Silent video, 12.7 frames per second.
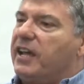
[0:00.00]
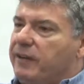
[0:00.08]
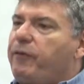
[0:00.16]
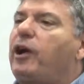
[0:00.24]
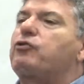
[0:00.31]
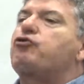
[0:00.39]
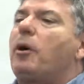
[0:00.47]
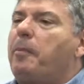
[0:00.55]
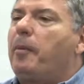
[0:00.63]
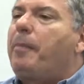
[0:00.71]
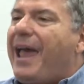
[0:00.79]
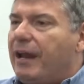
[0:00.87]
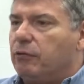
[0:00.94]
If I drop a
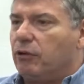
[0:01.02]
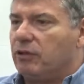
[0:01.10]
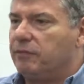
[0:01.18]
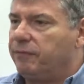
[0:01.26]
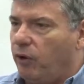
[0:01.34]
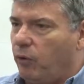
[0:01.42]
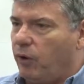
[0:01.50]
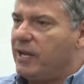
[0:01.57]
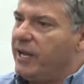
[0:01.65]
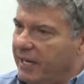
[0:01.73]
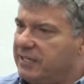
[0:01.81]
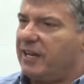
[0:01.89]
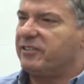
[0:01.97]
pen on the floor,
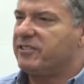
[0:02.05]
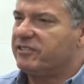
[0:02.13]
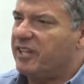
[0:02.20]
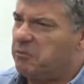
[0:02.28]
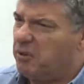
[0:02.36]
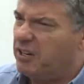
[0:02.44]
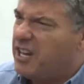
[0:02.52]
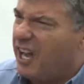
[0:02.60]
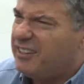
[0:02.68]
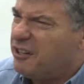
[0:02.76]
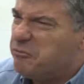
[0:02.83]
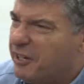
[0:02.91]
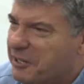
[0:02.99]
it doesn't say, well, I
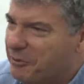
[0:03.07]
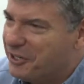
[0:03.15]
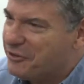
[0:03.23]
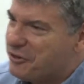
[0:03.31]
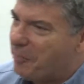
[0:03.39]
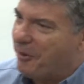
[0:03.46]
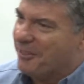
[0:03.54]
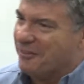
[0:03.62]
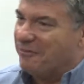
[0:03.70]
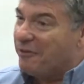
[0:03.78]
don't really want to drop on the